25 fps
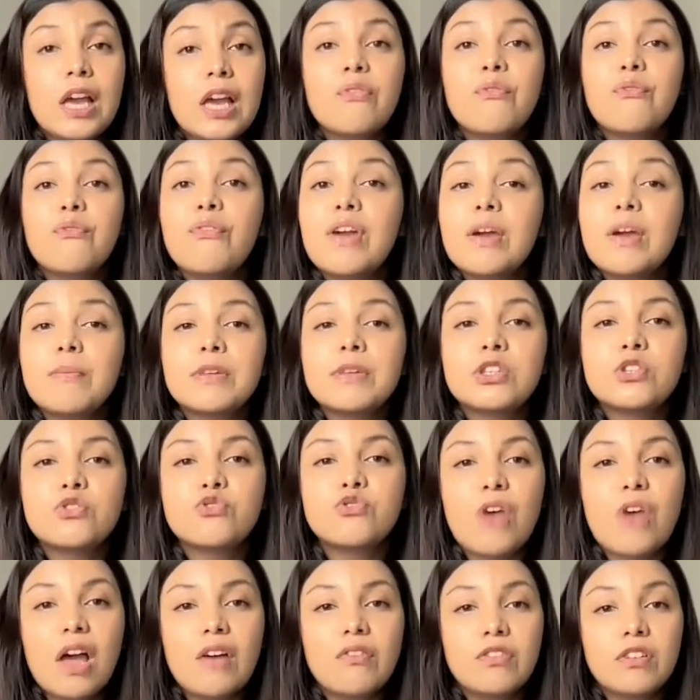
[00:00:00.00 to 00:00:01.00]
a famous
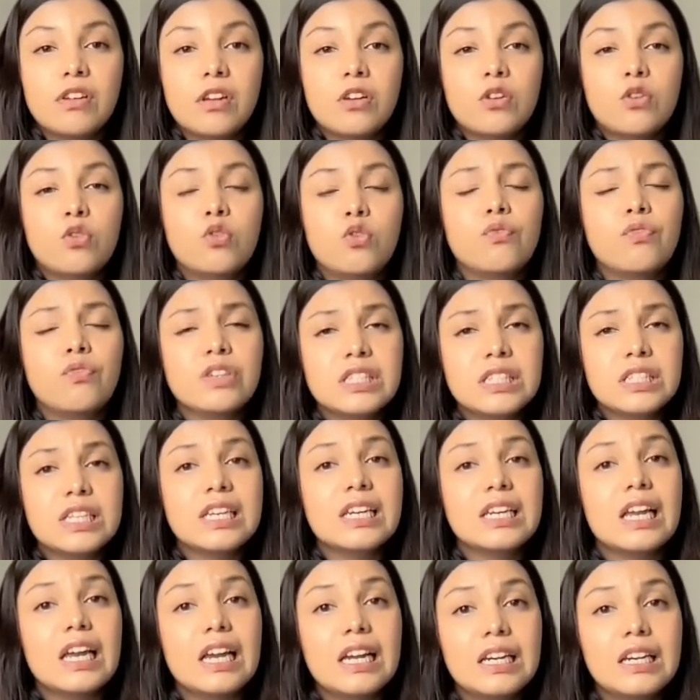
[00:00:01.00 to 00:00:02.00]
traveler who visited
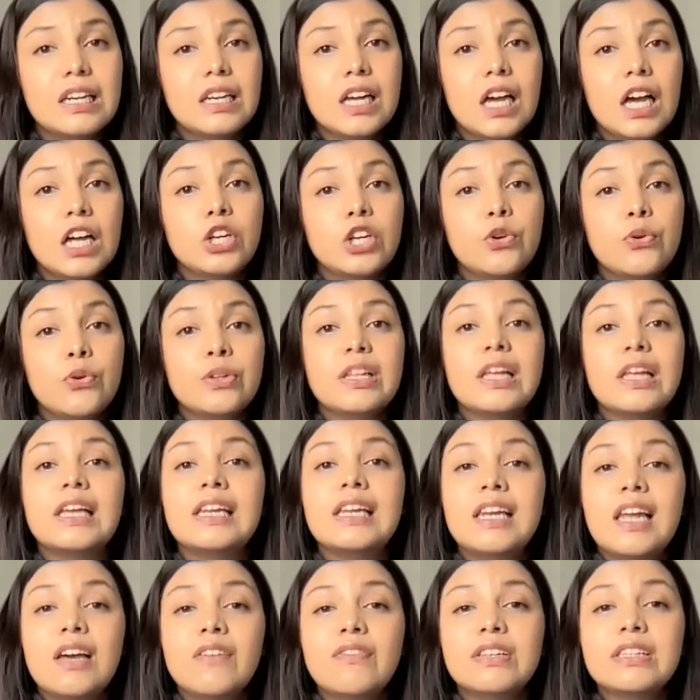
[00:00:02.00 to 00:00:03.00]
India during the
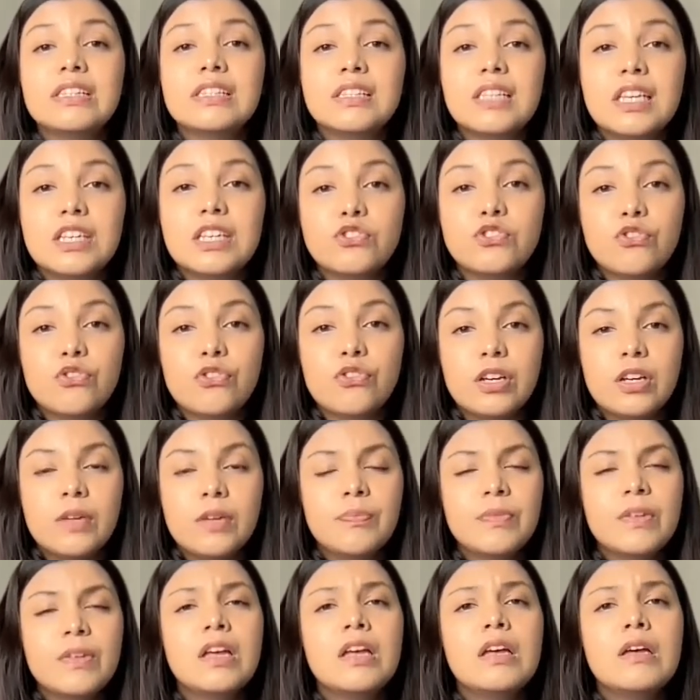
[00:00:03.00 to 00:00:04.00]
11th century,
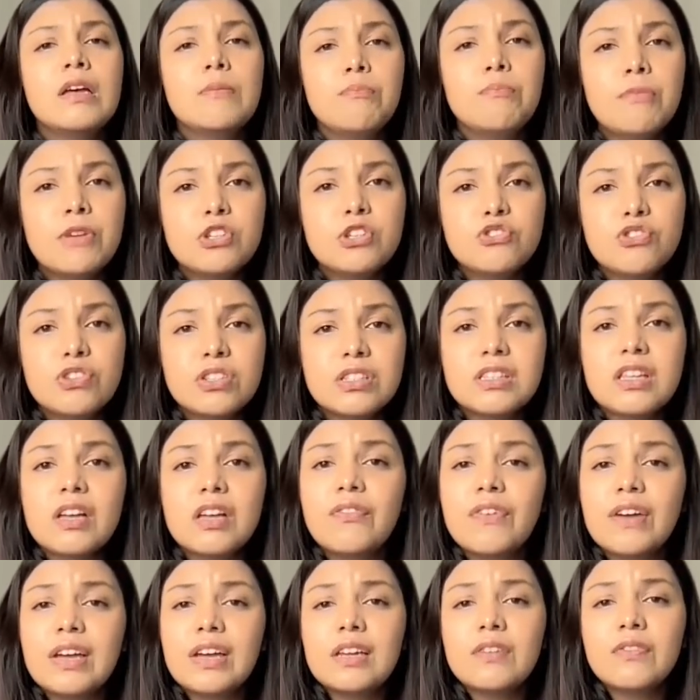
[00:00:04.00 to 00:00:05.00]
mentions the
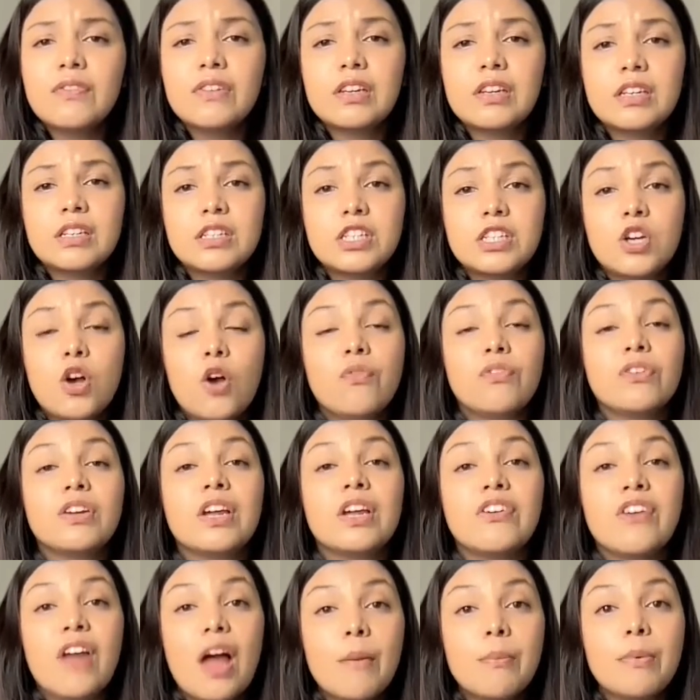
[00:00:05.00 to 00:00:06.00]
availability of an
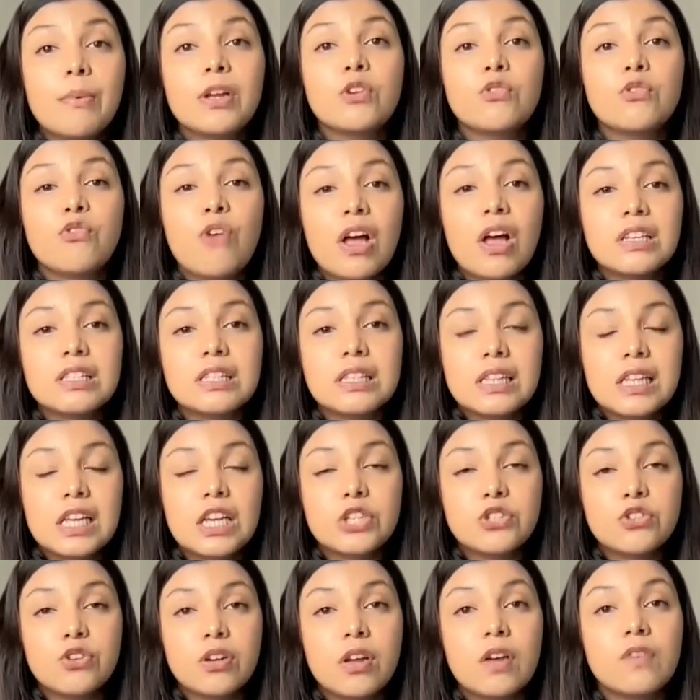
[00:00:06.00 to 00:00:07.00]
Arabic
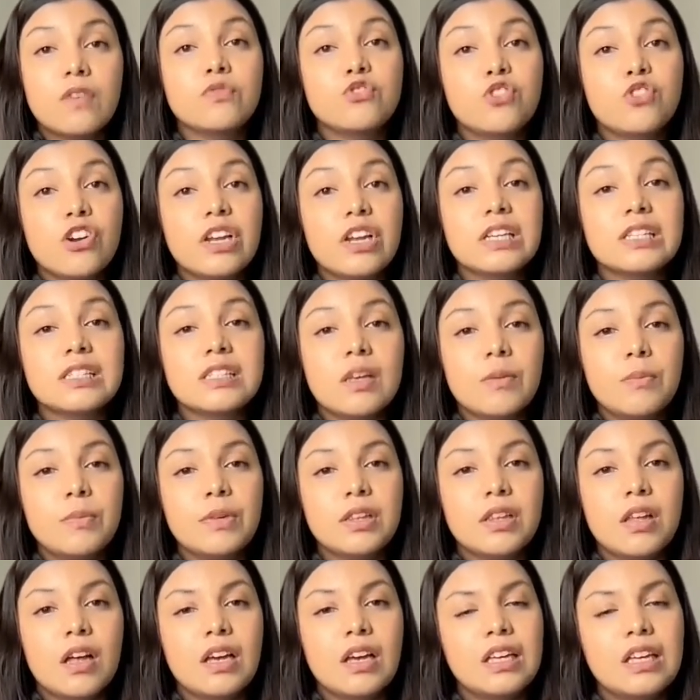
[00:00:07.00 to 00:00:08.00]
translation of Charaka
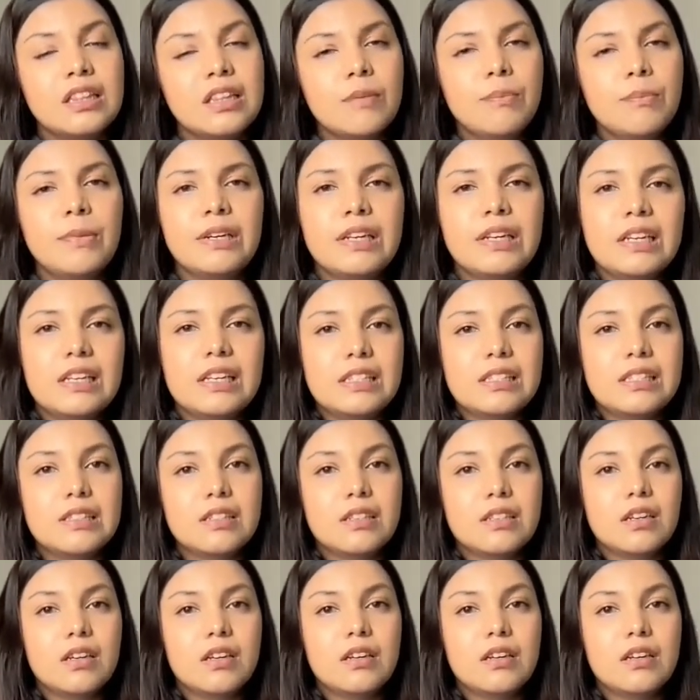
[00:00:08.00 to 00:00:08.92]
Samhita in the Middle East.